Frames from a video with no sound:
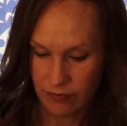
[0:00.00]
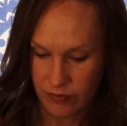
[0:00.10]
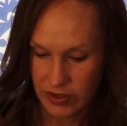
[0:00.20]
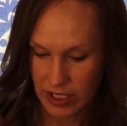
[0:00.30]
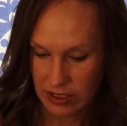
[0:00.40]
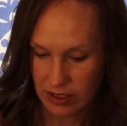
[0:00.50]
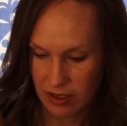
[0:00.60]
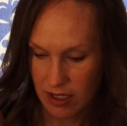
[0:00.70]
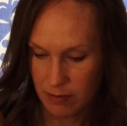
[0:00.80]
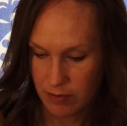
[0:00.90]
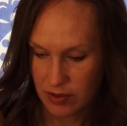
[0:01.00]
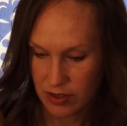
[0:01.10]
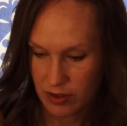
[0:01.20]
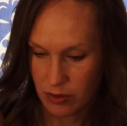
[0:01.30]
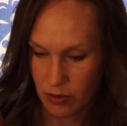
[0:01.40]
Six of
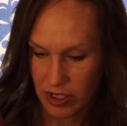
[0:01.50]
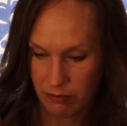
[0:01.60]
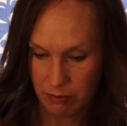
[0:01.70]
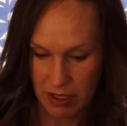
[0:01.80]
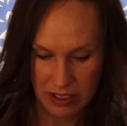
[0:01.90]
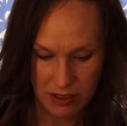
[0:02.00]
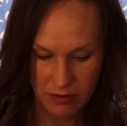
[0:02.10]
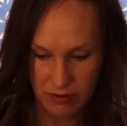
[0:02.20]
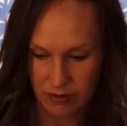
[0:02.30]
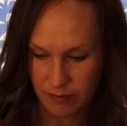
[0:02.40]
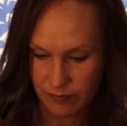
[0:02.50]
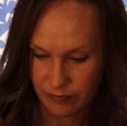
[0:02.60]
Cups, Queen of Pentacles.